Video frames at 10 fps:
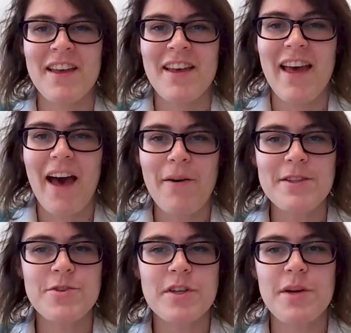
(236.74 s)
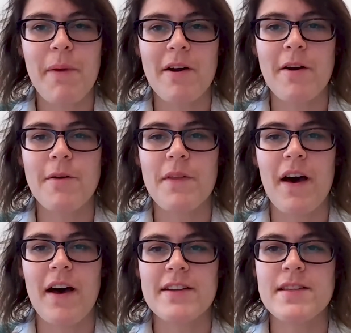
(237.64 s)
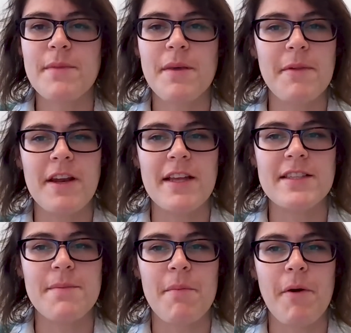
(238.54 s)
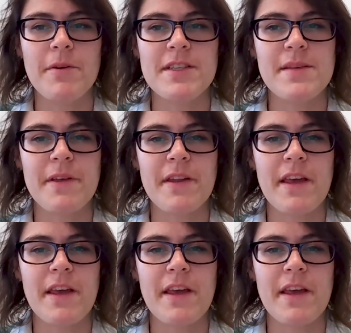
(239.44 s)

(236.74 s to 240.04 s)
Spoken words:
How has Georgia partnered with the autism community to promote disability